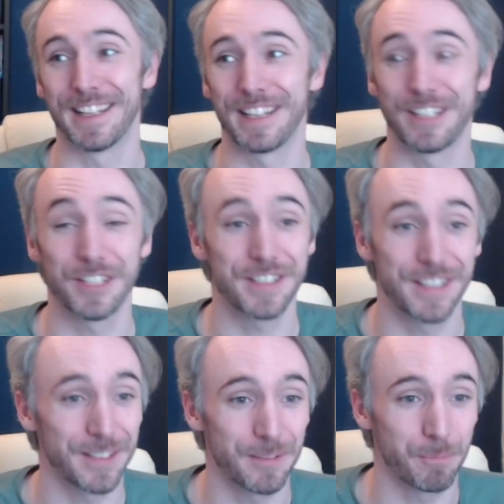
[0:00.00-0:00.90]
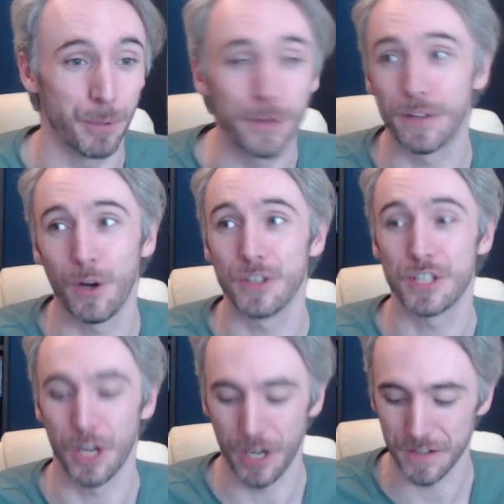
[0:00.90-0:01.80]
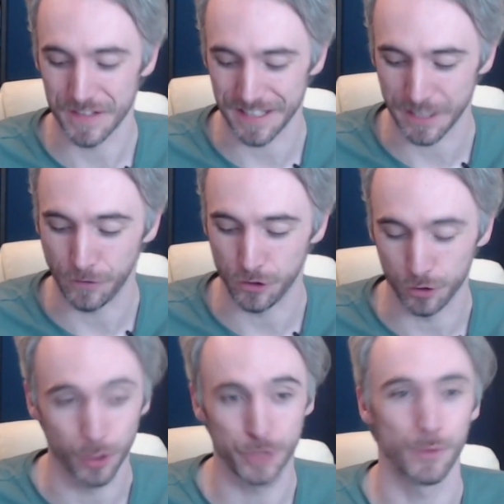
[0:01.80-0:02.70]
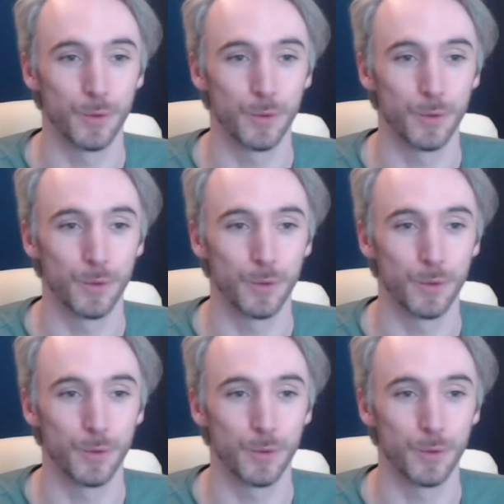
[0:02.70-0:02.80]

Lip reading: They just put it on cards as if it's useful.